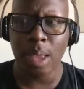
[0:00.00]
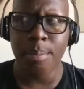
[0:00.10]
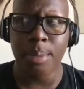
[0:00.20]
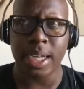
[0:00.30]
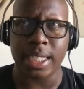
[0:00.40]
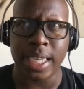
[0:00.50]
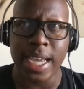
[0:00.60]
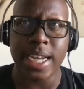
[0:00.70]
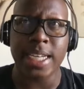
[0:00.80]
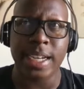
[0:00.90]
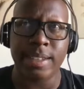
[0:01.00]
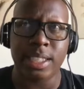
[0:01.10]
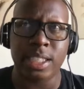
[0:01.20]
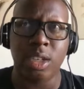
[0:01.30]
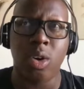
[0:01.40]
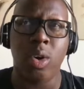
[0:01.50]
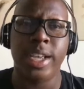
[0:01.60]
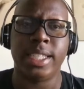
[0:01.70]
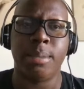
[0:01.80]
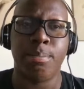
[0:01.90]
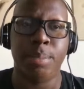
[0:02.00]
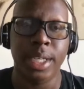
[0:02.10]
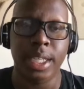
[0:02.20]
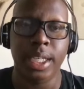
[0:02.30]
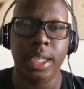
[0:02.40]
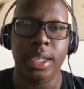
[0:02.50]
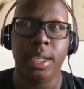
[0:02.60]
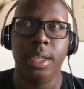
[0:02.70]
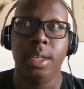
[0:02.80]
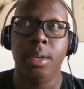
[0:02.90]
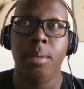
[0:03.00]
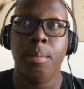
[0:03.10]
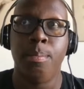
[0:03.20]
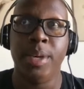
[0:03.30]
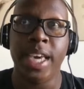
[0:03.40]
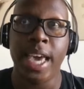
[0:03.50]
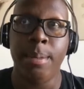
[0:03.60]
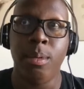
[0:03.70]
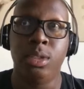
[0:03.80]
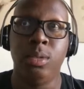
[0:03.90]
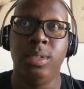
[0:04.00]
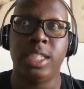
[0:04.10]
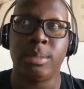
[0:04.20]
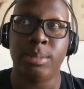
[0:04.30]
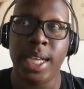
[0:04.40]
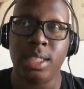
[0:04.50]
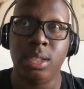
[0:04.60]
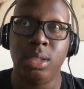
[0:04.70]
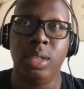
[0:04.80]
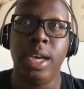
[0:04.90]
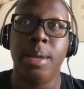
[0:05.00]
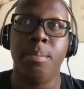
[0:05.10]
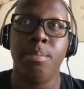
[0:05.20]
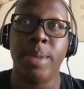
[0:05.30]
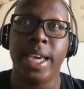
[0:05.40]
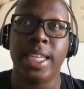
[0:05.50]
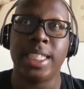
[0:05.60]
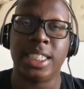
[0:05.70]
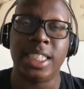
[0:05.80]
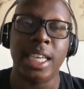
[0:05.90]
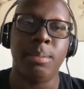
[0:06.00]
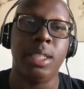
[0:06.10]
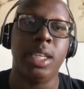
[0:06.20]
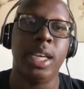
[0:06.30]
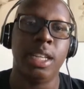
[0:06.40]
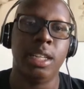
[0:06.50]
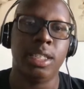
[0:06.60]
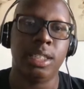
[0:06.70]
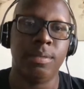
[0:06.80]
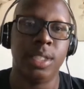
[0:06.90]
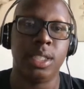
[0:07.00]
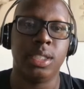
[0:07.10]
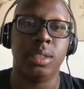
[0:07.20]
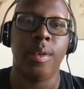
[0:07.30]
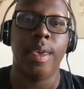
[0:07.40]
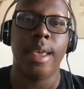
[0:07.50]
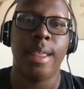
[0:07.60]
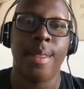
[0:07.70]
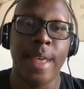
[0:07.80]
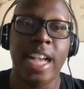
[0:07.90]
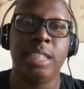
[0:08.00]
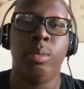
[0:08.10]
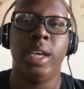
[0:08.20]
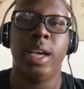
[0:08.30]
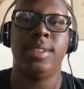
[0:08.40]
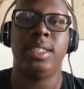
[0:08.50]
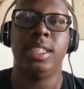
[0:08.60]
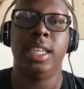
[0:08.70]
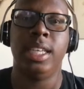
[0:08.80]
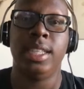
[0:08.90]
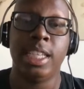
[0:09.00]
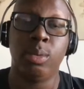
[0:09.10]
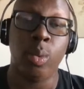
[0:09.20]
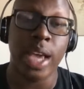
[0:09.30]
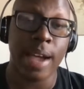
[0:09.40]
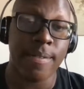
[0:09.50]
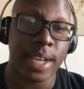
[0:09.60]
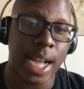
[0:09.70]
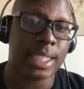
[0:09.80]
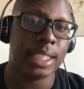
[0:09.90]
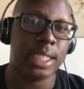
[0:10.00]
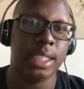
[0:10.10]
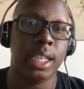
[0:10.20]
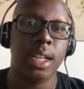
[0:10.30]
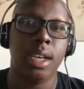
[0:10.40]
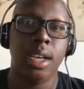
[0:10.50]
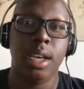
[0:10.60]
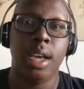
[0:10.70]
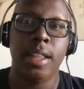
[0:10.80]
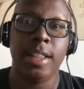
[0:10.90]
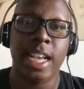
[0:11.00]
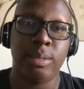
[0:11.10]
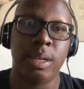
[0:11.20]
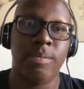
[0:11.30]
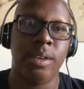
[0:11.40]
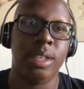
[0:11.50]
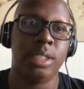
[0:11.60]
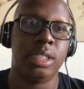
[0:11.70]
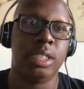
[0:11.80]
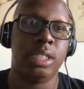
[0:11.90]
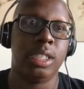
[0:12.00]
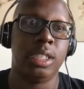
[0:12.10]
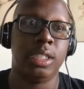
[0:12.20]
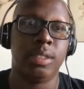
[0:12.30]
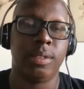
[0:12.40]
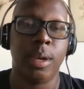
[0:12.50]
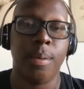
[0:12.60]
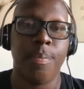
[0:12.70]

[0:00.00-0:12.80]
But can Darren Till, on his ability, be able to dismantle and make a statement in this division? That is what we have to see. That's what we have not seen yet. And that's what I'm very interested in seeing in this fight.